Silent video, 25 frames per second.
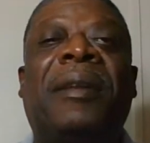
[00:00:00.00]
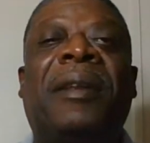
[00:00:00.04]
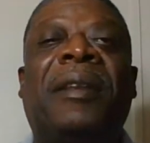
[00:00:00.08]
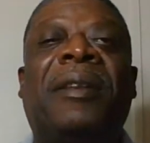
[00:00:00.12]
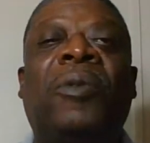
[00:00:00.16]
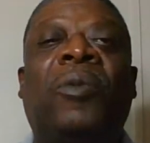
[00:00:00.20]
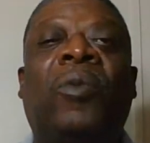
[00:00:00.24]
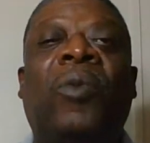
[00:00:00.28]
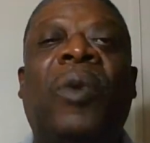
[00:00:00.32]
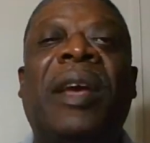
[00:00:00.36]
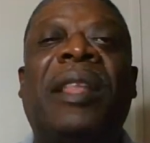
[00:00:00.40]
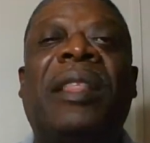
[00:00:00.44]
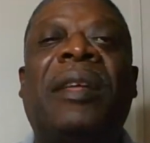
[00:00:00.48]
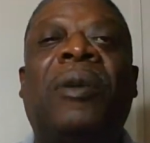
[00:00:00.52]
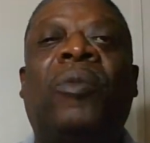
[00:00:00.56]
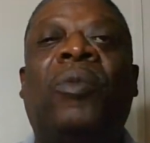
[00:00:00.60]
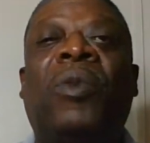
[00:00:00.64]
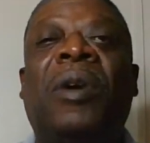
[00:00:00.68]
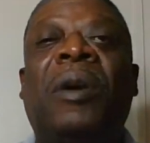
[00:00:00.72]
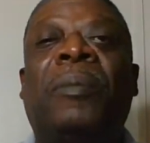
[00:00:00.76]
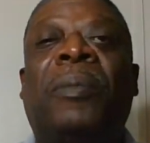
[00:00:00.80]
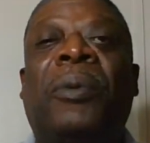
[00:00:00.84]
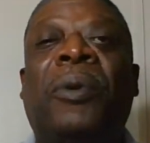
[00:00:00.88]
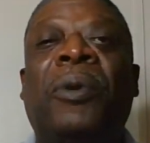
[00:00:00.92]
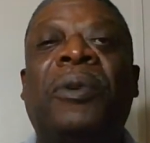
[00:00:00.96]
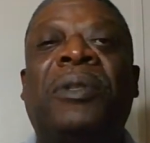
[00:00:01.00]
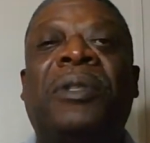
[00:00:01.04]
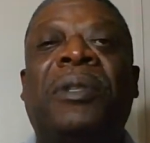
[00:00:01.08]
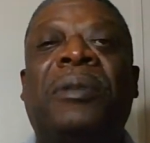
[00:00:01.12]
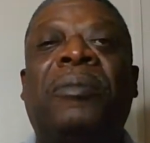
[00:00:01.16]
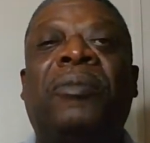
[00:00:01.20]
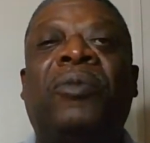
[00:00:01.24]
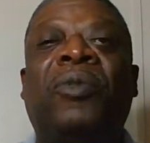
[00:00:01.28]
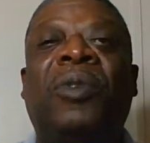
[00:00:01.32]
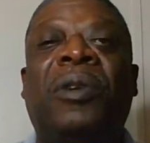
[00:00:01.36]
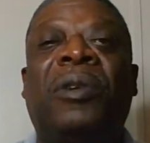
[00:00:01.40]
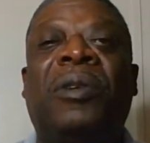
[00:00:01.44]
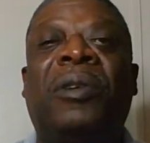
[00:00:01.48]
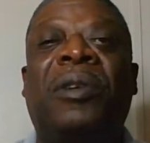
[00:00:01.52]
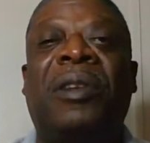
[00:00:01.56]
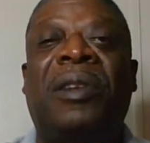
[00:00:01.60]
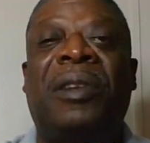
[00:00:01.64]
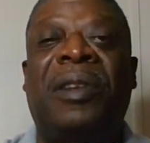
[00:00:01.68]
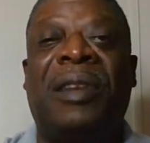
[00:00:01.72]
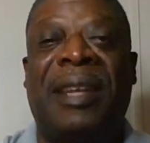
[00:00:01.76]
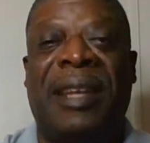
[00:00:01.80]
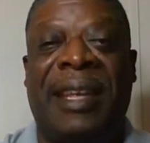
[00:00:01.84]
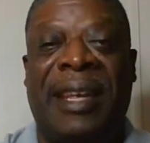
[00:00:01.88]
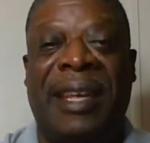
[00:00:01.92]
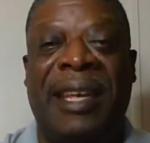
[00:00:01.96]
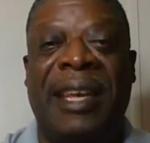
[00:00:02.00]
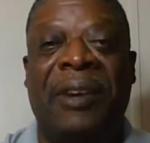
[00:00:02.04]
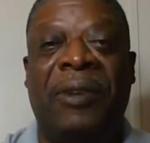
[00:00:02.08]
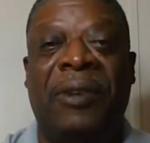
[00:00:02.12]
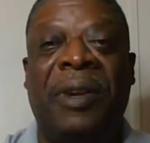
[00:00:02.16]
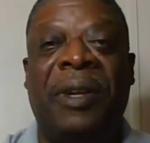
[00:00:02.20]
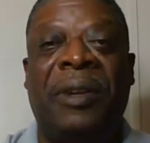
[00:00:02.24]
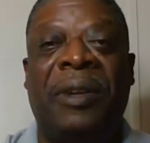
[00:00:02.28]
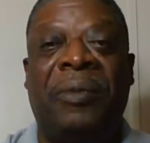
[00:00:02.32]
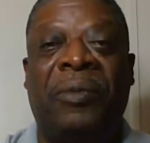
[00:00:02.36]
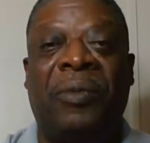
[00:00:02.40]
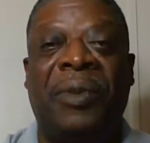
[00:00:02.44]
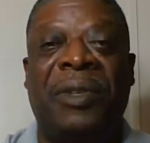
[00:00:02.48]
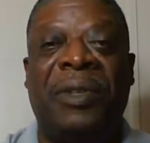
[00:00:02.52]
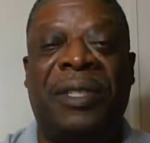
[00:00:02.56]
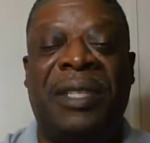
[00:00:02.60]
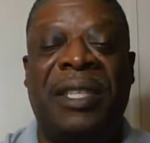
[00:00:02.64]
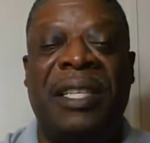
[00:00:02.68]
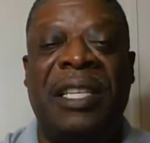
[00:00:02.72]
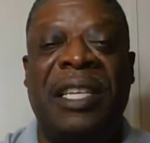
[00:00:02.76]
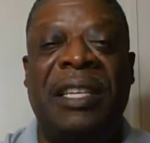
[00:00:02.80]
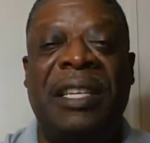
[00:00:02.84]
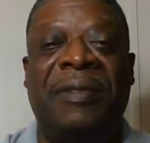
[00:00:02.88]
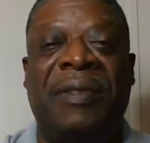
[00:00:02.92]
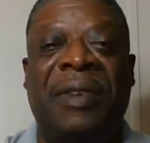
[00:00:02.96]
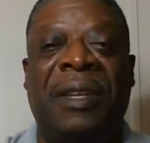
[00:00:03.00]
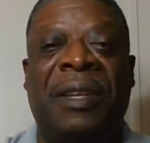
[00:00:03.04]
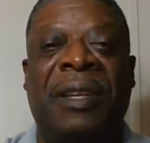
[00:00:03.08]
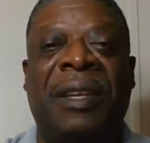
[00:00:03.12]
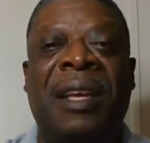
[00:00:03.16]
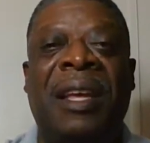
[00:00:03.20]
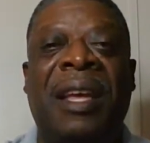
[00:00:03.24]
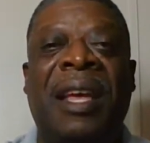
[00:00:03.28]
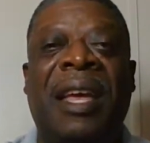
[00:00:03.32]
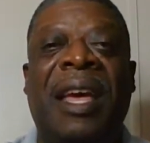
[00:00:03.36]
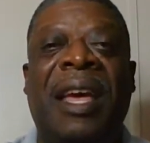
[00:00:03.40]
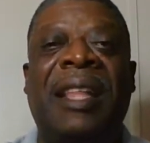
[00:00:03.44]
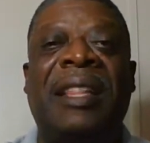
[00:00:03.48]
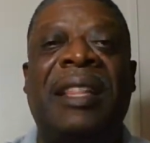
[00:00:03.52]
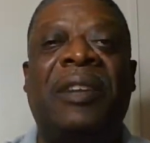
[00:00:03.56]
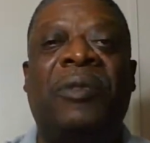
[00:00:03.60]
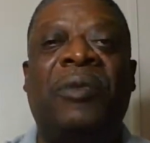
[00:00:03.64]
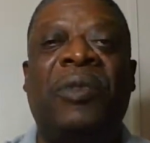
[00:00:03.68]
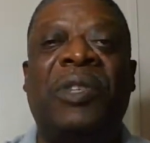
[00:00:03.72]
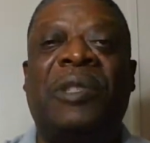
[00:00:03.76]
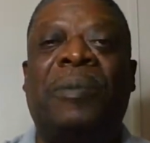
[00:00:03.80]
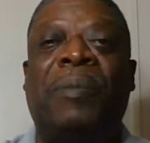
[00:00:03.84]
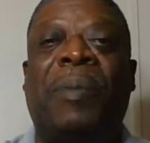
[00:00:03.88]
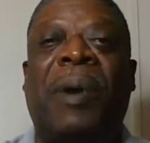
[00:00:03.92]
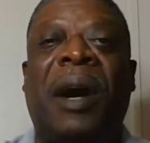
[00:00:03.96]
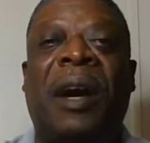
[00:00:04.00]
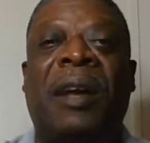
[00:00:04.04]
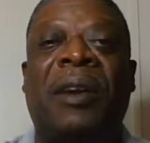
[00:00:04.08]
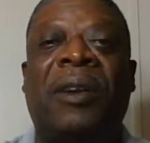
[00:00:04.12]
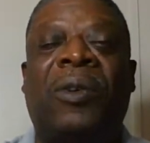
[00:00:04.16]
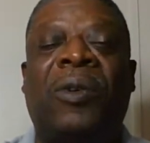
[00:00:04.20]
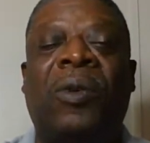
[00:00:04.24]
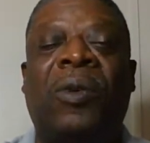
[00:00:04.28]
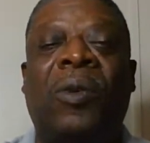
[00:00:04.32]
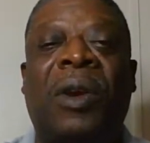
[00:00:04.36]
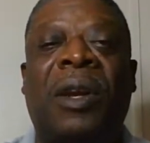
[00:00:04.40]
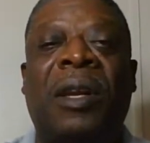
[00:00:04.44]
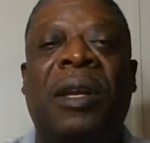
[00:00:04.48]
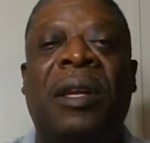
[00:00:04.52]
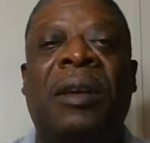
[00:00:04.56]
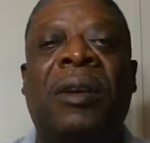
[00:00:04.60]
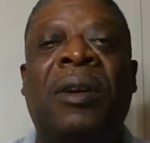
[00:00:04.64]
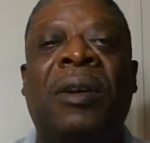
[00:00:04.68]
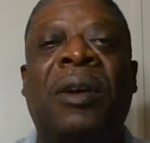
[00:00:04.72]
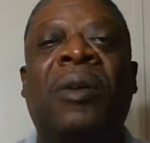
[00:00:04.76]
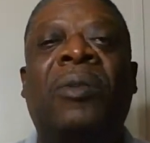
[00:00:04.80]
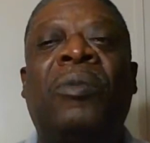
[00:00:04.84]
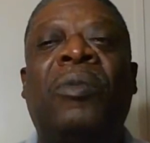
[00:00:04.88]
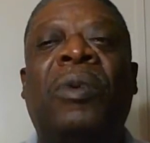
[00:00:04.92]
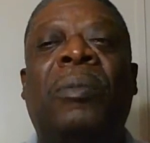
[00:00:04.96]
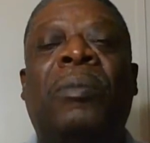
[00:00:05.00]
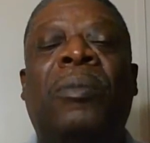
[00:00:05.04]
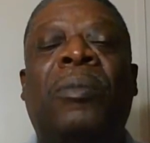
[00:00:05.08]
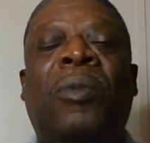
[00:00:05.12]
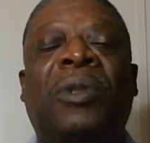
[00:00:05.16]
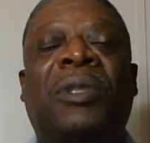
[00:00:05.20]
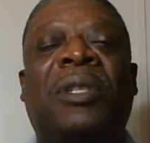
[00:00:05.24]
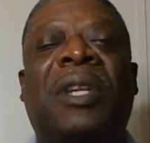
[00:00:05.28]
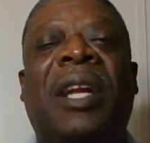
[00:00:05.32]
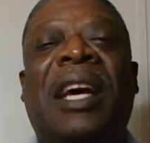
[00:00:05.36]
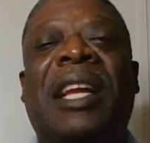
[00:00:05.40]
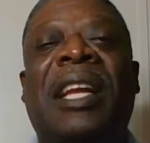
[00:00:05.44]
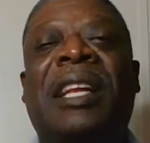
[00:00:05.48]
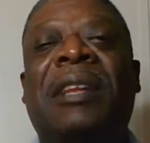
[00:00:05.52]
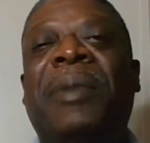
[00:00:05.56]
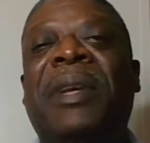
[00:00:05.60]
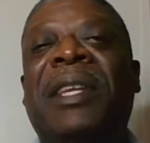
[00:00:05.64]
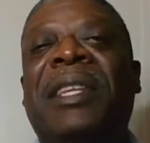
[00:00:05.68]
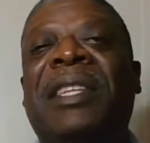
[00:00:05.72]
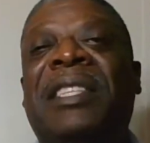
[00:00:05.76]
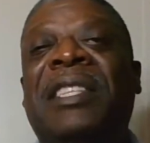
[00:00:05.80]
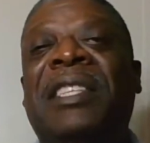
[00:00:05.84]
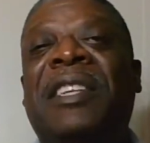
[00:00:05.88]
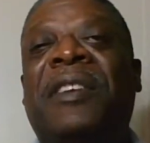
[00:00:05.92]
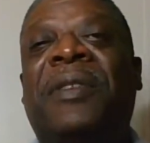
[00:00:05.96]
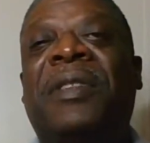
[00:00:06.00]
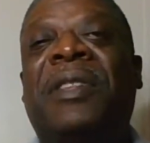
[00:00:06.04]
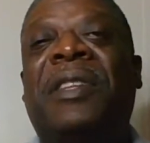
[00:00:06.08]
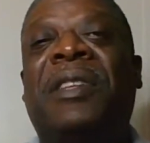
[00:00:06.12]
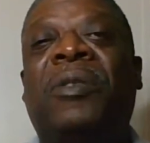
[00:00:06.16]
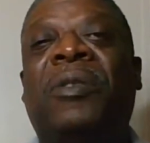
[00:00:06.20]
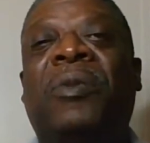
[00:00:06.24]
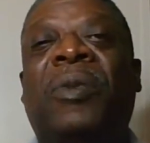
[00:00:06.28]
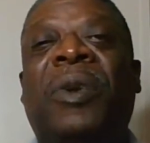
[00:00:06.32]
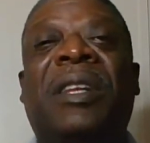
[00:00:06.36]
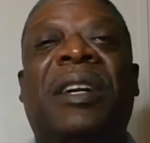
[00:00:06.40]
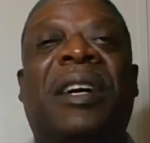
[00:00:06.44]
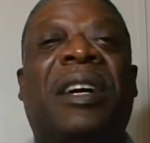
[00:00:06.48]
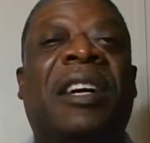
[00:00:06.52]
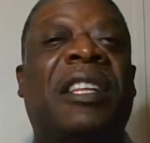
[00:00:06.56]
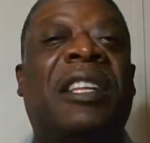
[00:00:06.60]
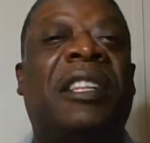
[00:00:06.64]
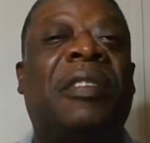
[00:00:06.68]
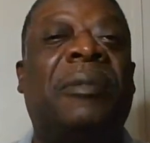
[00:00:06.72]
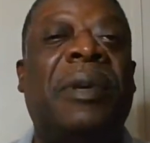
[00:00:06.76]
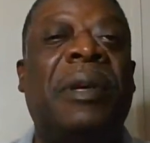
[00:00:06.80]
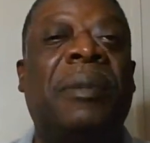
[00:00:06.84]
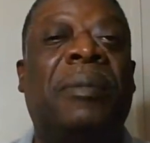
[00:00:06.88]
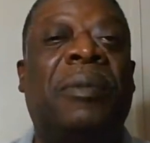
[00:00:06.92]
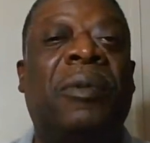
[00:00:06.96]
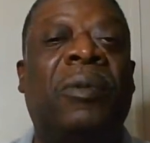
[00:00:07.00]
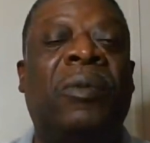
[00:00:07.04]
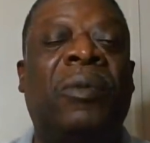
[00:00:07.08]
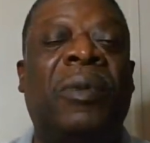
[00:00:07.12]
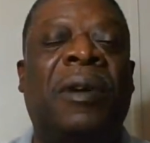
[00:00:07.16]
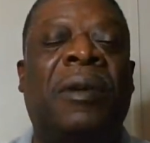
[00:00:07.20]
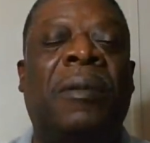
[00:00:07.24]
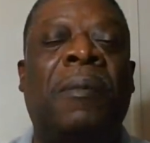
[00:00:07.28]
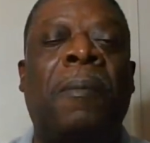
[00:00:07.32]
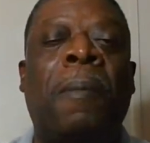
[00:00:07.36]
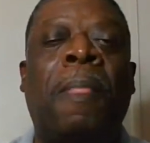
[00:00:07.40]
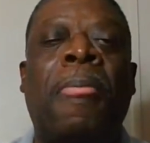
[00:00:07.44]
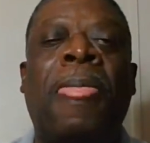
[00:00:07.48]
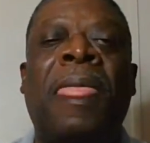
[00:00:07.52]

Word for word: the way that one person will hear and receive and and then respond accordingly will most likely be different than the way that other people will.